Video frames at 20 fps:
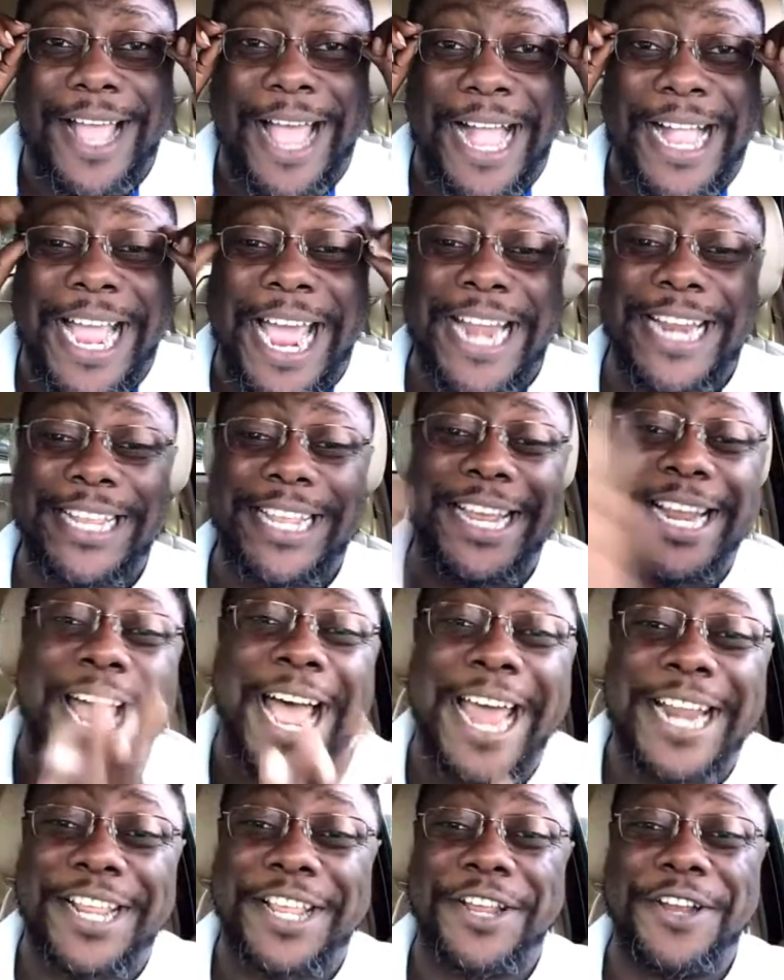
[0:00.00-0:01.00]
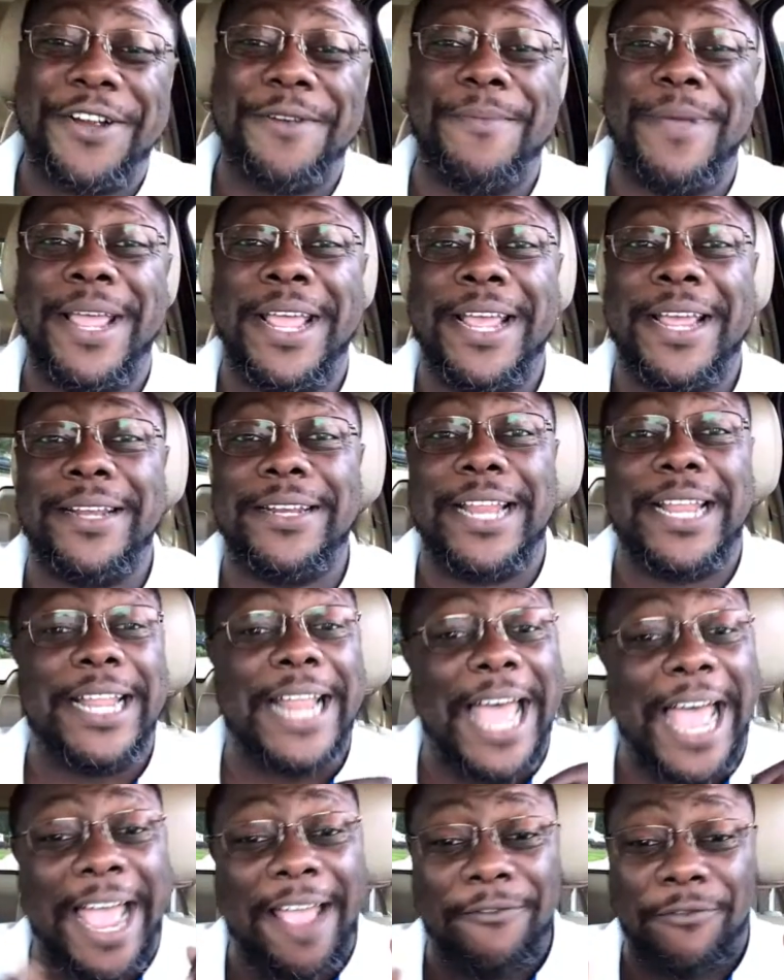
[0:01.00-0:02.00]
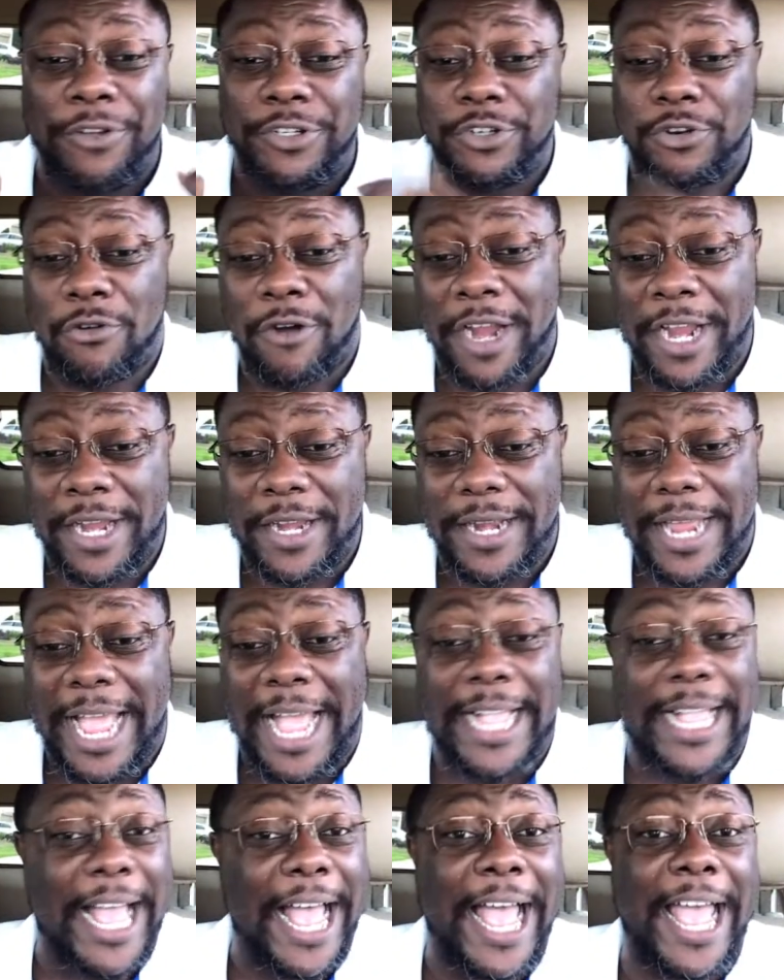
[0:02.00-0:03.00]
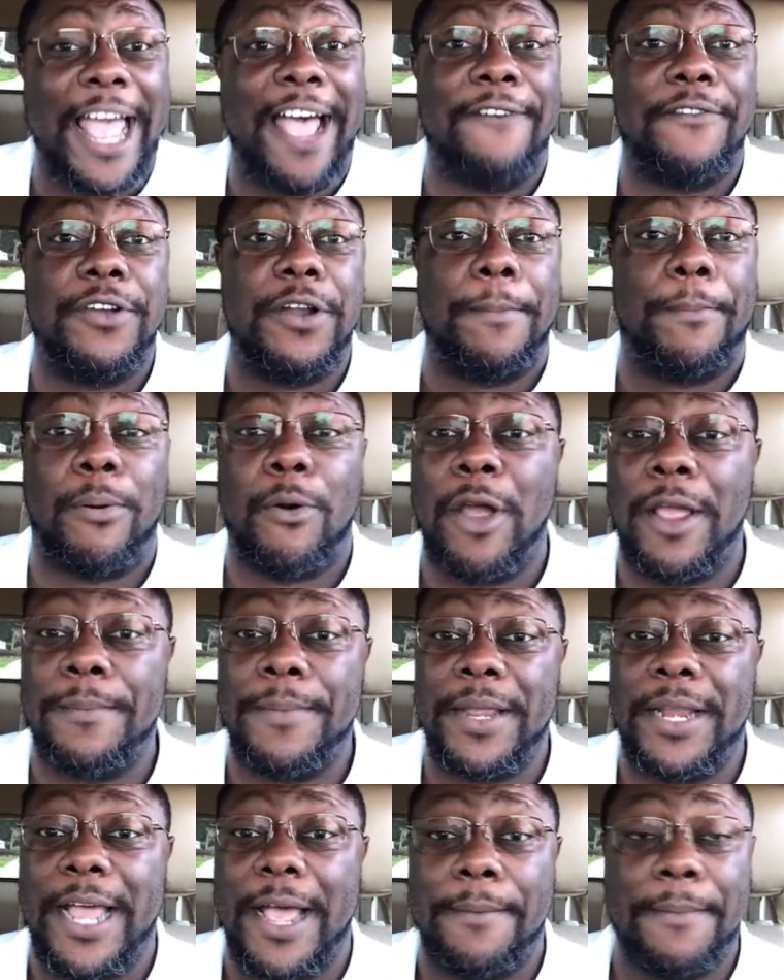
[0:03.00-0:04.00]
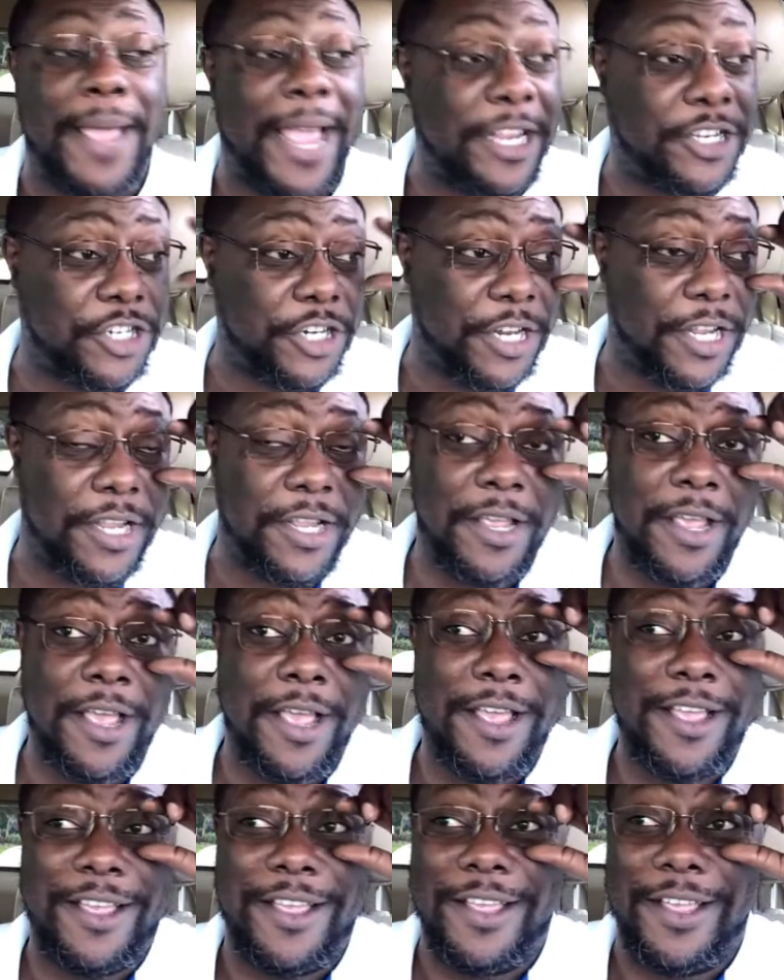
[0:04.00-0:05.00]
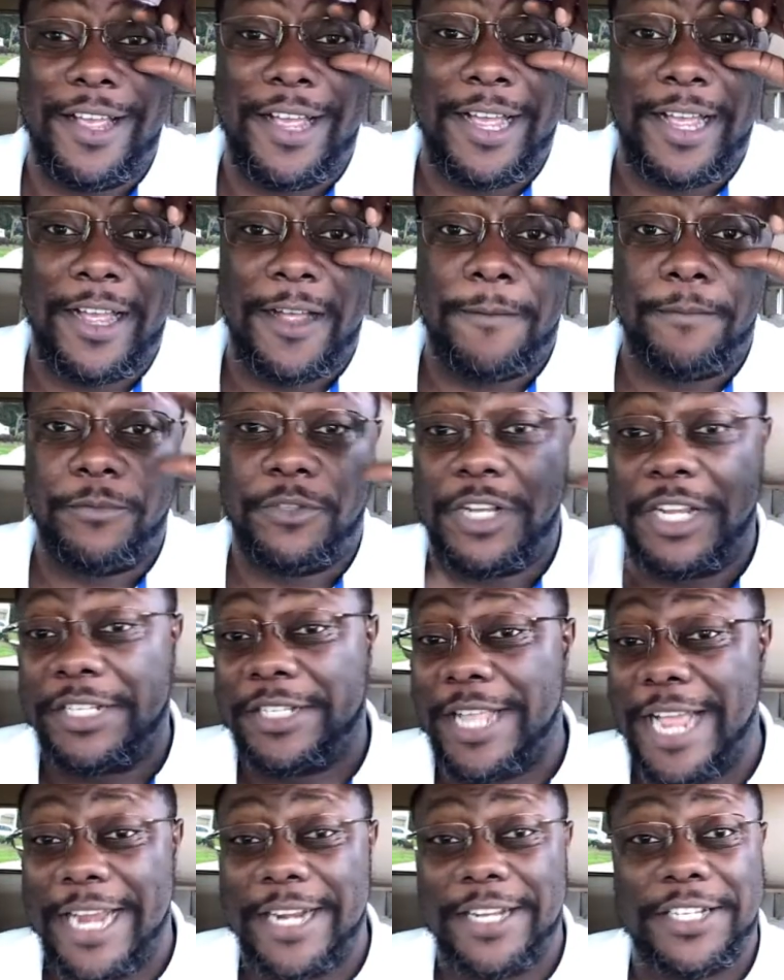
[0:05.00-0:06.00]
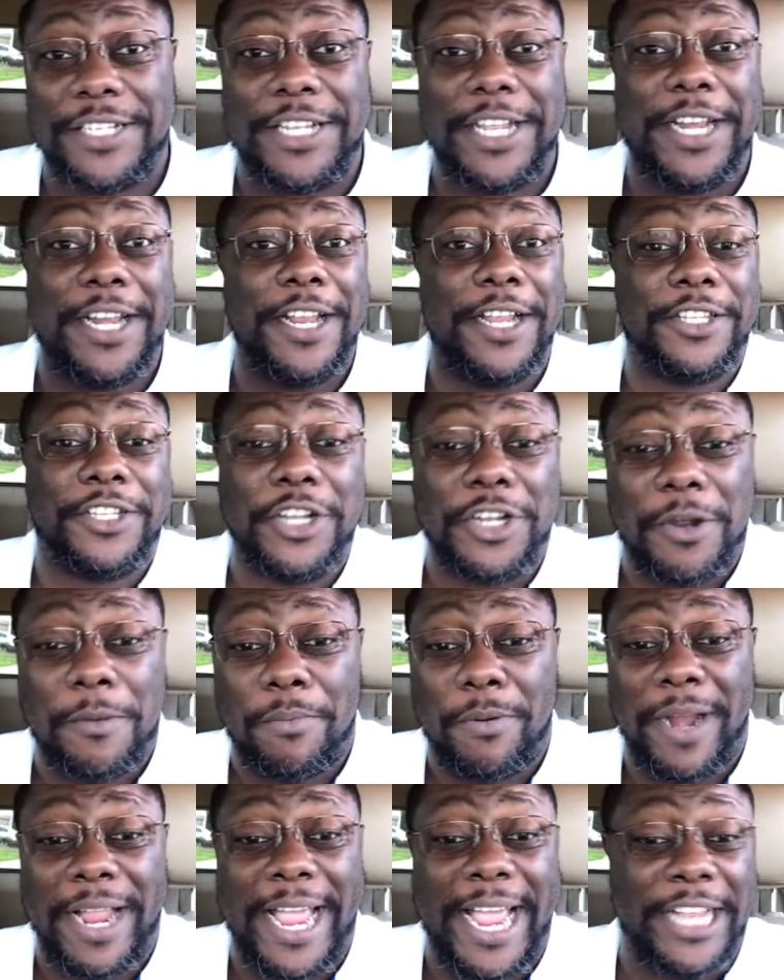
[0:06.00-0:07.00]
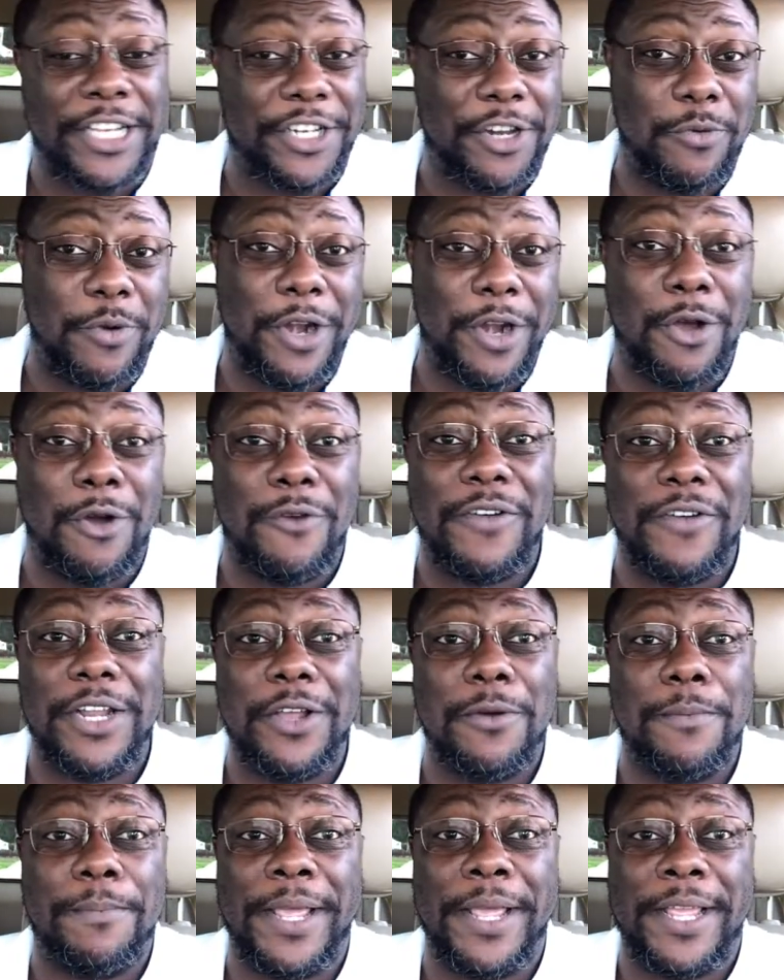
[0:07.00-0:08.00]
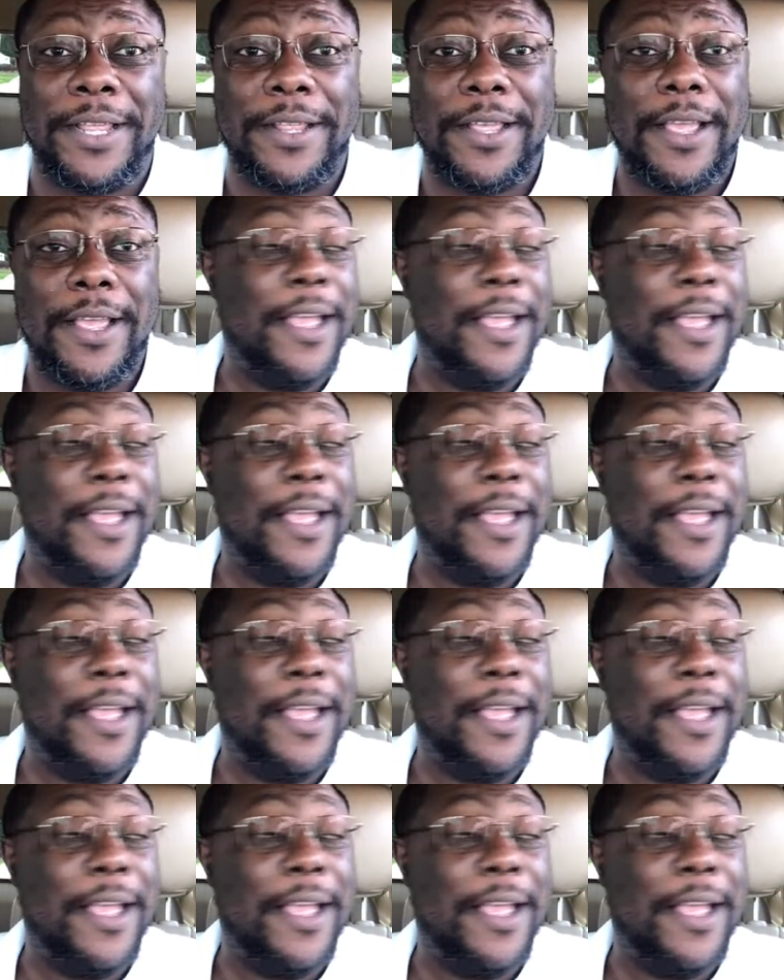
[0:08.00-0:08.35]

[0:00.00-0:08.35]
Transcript: I got to get out of here, man. The live was great. I have an appointment. I'm actually Just kind of sitting there, took a break. I actually went over a little bit.